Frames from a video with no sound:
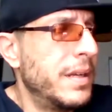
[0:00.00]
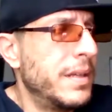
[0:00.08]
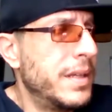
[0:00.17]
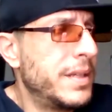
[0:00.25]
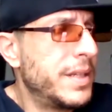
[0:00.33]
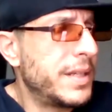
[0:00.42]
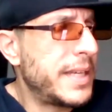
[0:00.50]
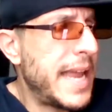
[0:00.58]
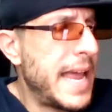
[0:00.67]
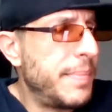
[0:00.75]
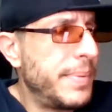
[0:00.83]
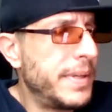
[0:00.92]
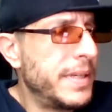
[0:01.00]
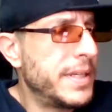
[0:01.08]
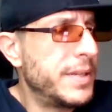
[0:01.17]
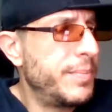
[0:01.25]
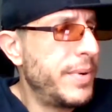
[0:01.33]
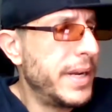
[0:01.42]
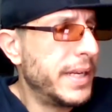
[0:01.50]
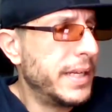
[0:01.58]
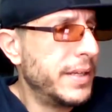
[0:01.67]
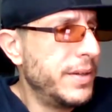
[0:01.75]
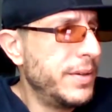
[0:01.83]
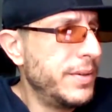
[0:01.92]
this just happened. This is
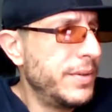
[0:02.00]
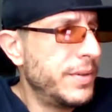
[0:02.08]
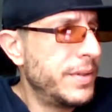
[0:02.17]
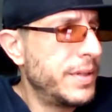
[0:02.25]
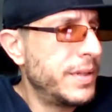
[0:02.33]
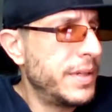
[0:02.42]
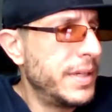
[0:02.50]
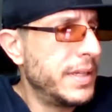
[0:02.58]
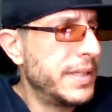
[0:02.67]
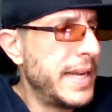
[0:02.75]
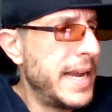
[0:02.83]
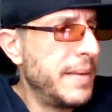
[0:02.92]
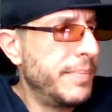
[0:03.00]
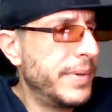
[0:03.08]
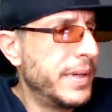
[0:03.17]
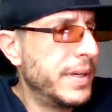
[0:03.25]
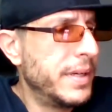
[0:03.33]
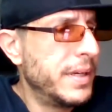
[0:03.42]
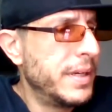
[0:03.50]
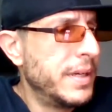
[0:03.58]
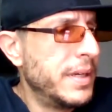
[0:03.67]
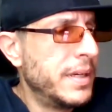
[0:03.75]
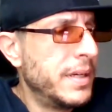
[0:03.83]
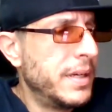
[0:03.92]
breaking news in Tampa.
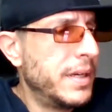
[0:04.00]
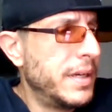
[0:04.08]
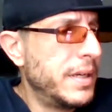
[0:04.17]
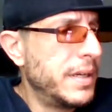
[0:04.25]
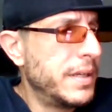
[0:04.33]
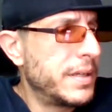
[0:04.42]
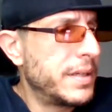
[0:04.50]
Uh,